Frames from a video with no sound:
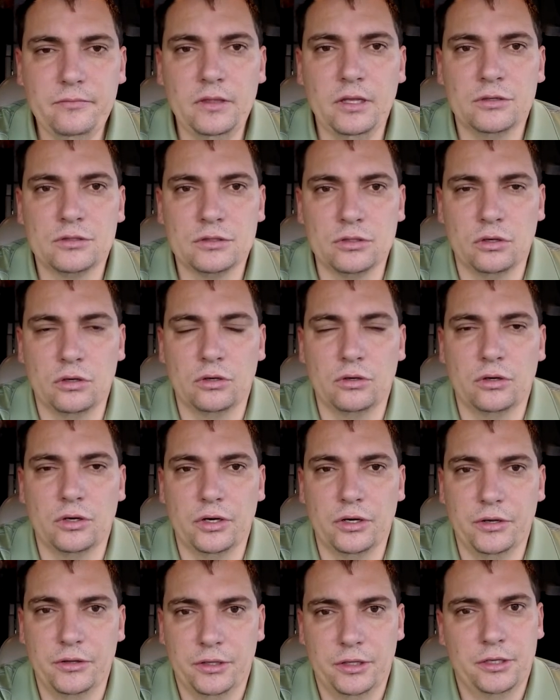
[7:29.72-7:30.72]
So,
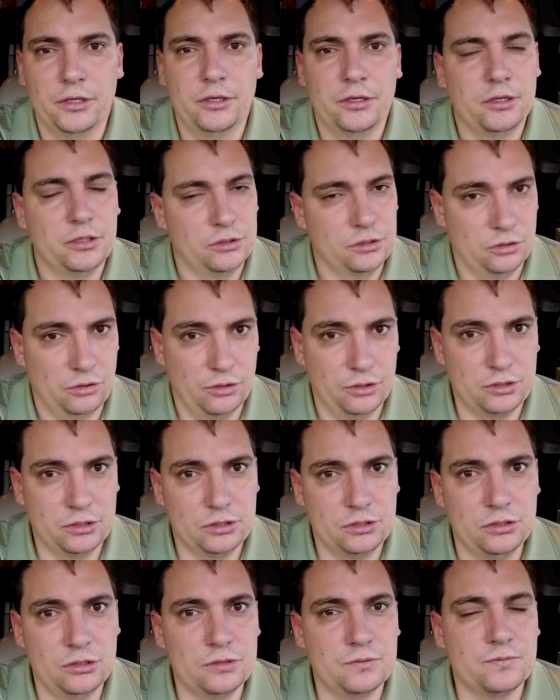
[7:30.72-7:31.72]
uh, no
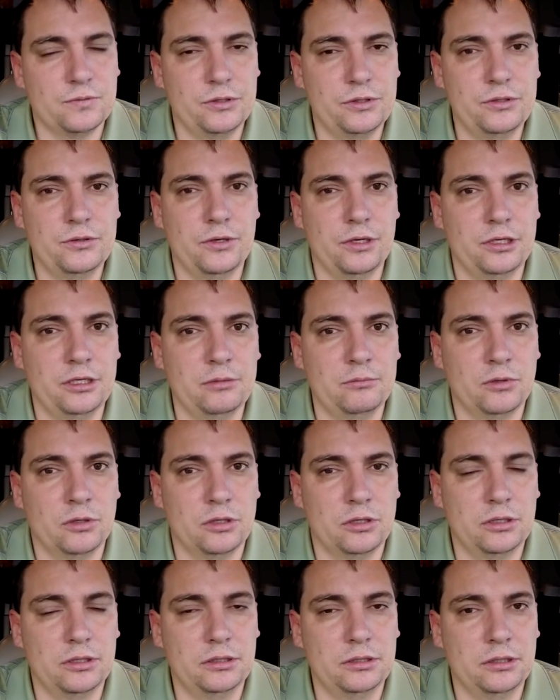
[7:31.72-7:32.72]
excuse for you
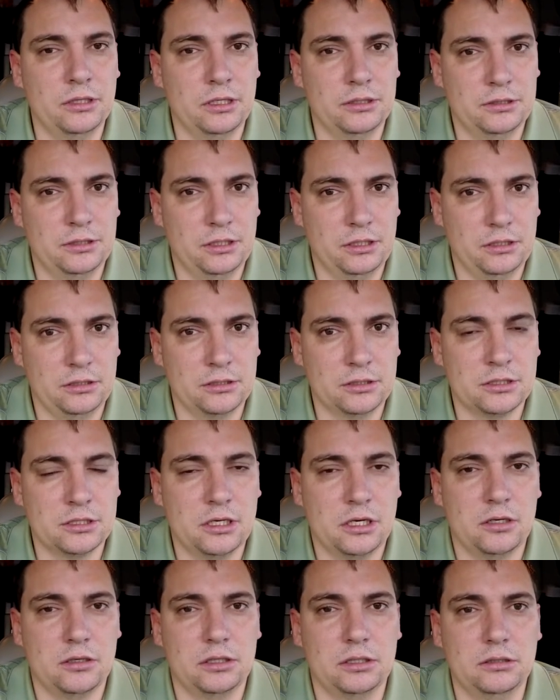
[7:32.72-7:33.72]
anymore not taking a
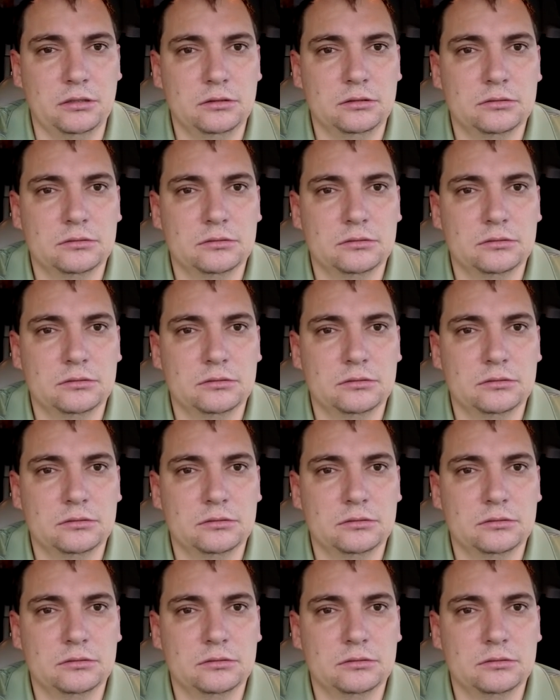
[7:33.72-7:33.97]
shower.